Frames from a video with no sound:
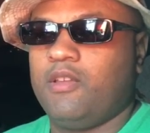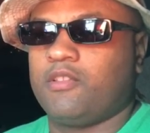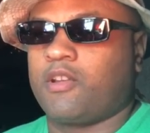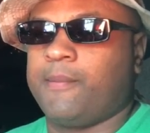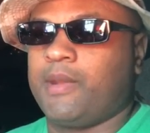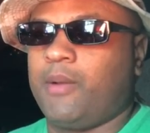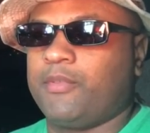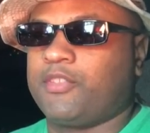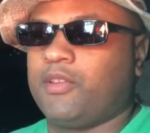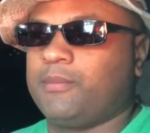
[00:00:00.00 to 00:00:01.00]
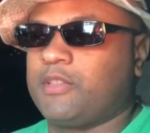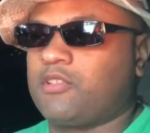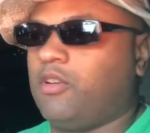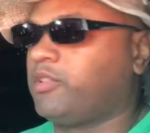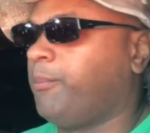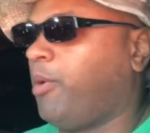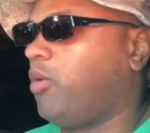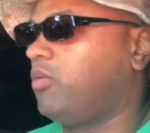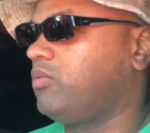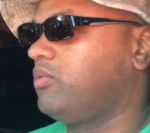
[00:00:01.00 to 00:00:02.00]
They're coming out with something that's called the
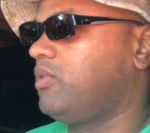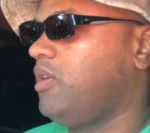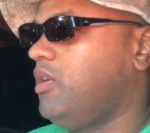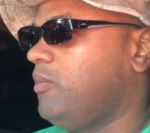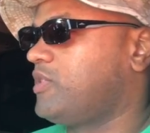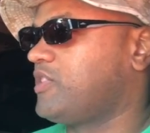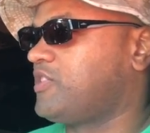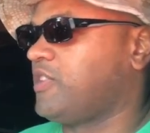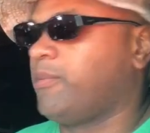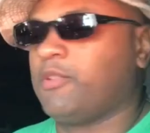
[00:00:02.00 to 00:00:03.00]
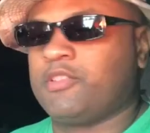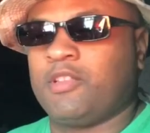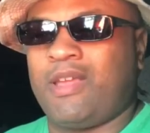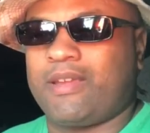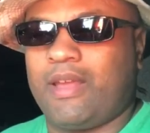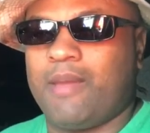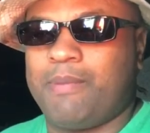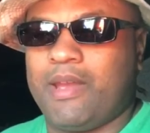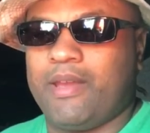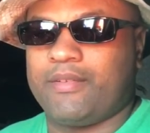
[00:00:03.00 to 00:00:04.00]
Bolt, which is similar to like an
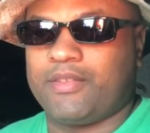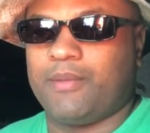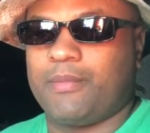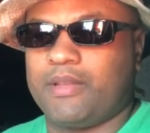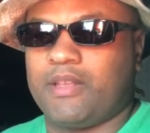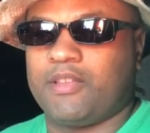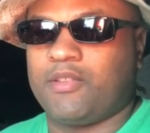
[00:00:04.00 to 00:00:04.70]
iPad or something like that.